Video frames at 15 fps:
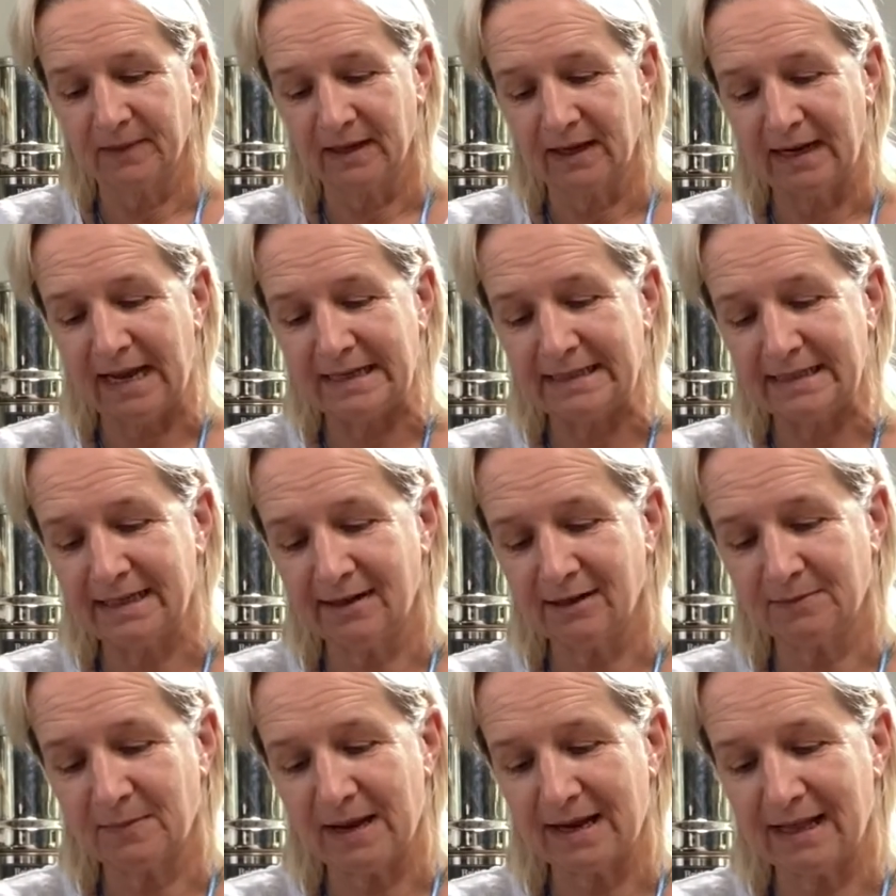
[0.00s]
and I
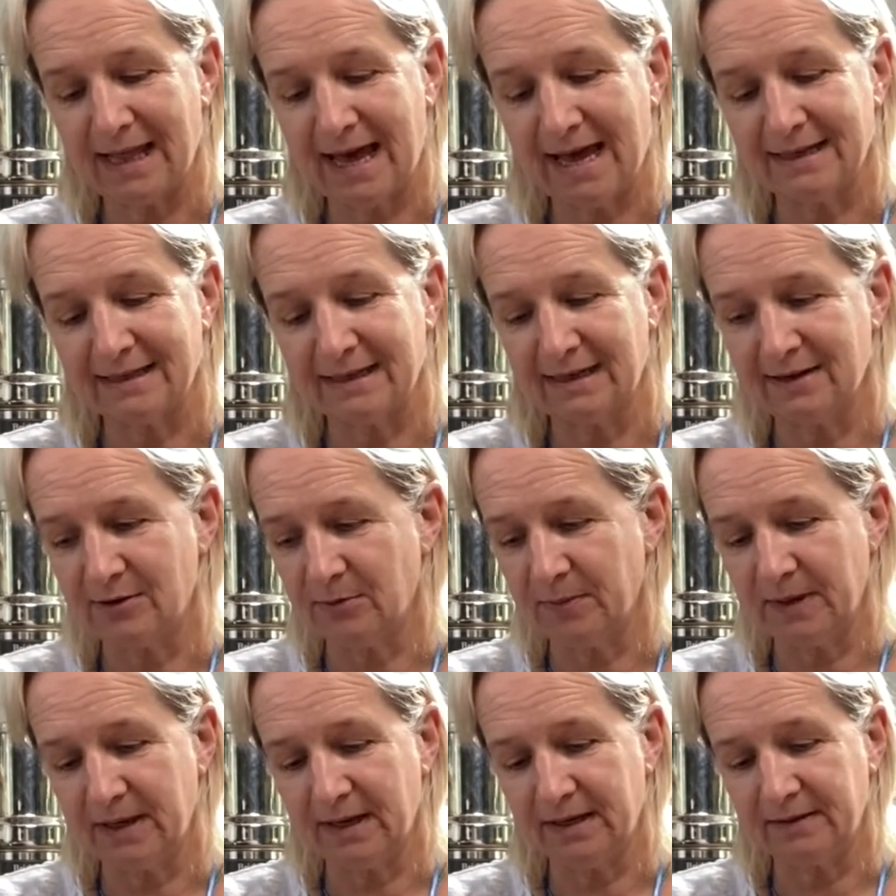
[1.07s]
tilt my glass a little
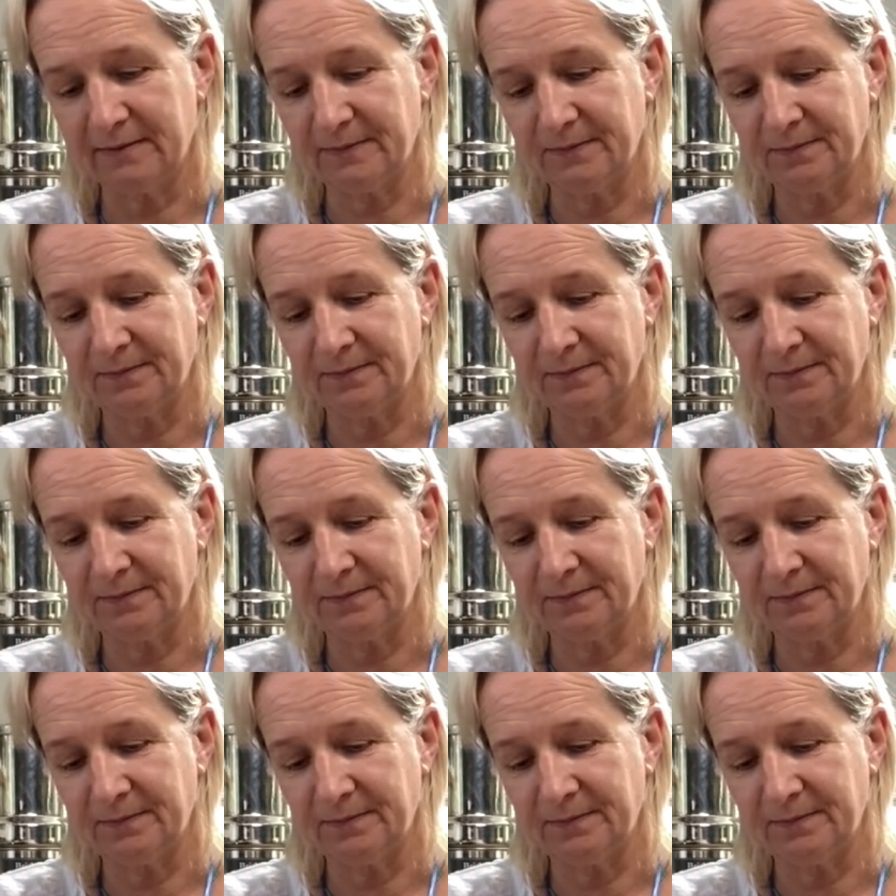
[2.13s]
bit